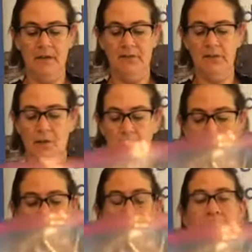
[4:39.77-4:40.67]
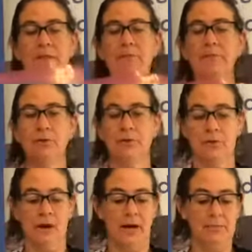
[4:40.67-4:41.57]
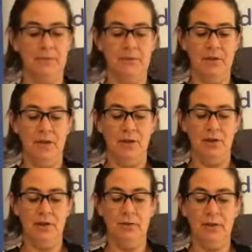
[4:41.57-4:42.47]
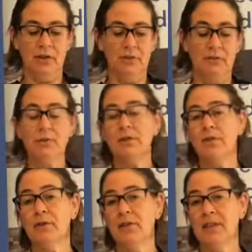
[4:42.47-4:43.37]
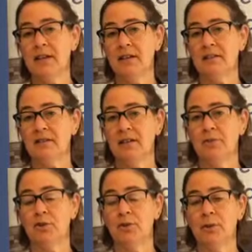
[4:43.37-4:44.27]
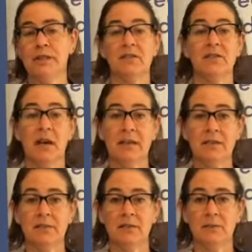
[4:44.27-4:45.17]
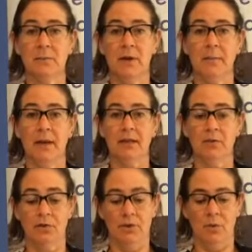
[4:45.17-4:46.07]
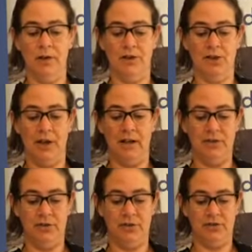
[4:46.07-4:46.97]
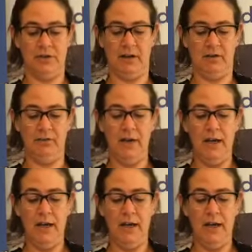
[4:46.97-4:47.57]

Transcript: So I have some food scraps. You can do different things if you're doing a science experiment or you want to challenge yourself.